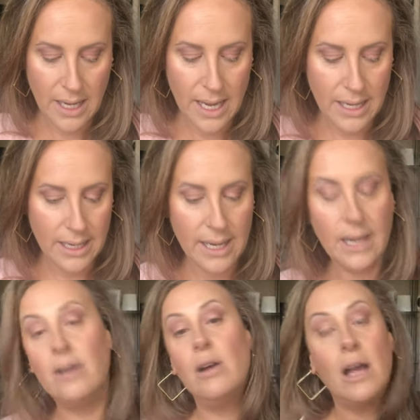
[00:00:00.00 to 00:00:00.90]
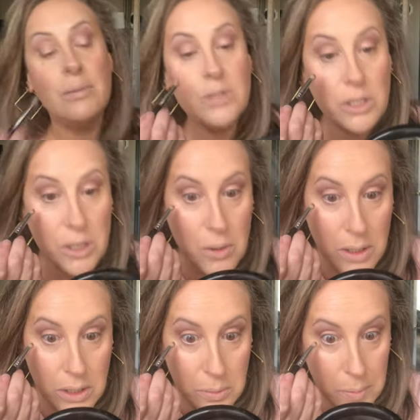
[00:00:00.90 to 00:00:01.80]
And now I'm just
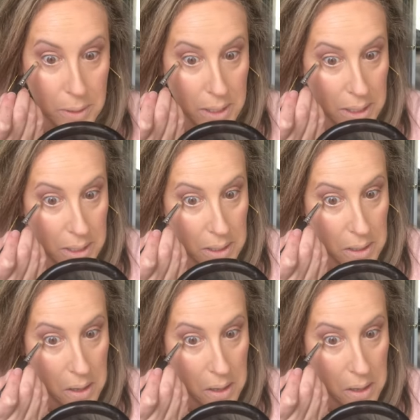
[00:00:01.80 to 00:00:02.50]
going to put it